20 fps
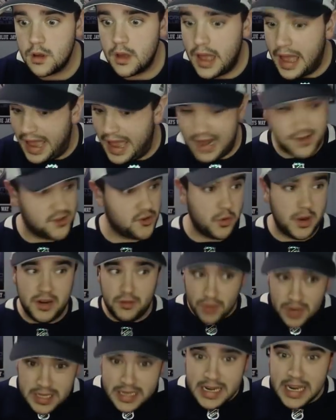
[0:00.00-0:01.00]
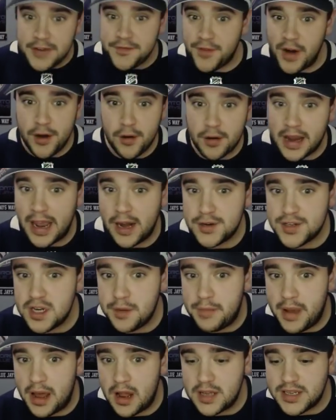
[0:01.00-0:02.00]
And do we really need Frederik Andersen to
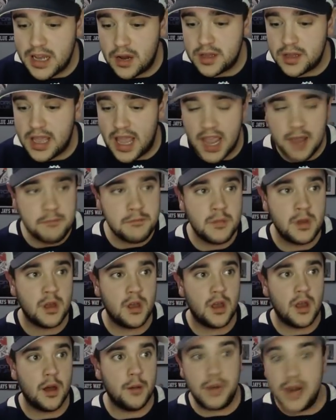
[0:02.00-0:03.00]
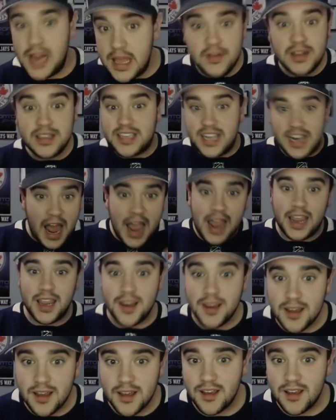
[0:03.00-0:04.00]
bail us out a game? But even tonight,
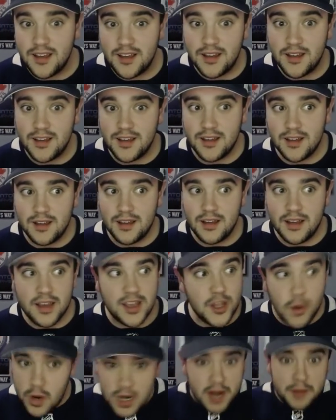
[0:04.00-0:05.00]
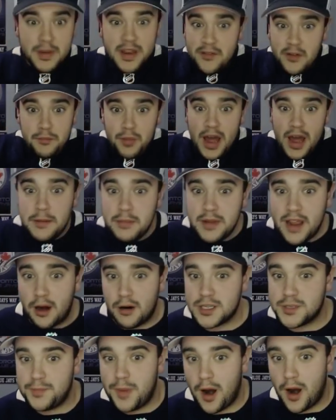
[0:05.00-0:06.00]
you wouldn't have even blamed
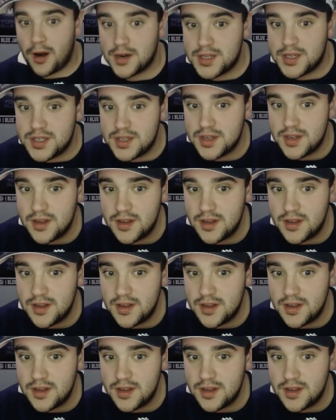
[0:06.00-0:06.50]
Garrett Sparks.